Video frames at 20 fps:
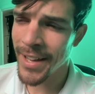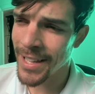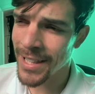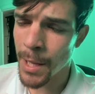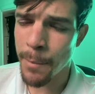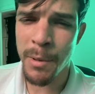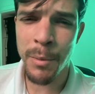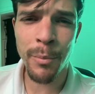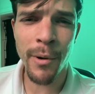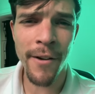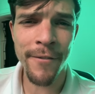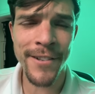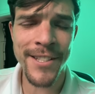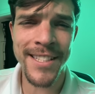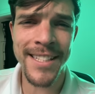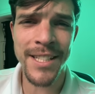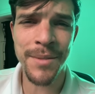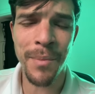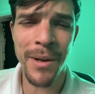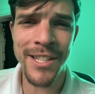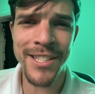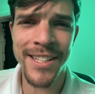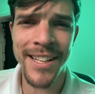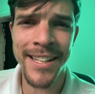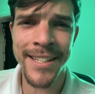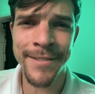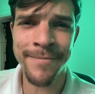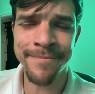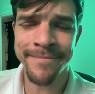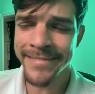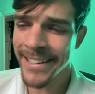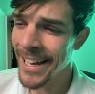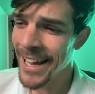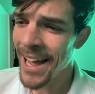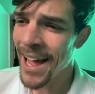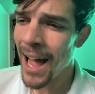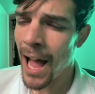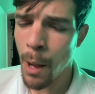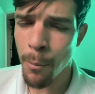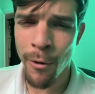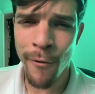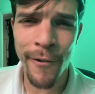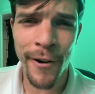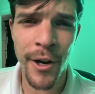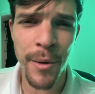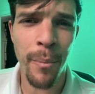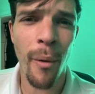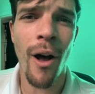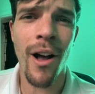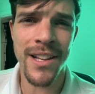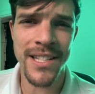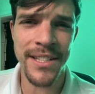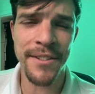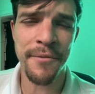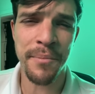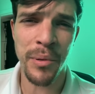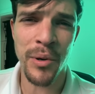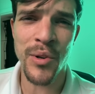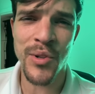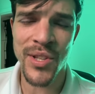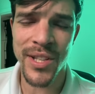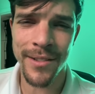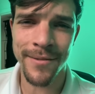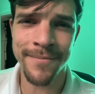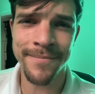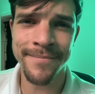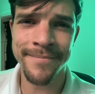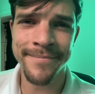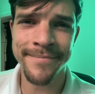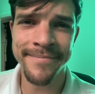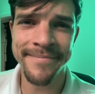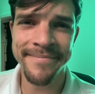And let me preface this by saying I'm a very positive person,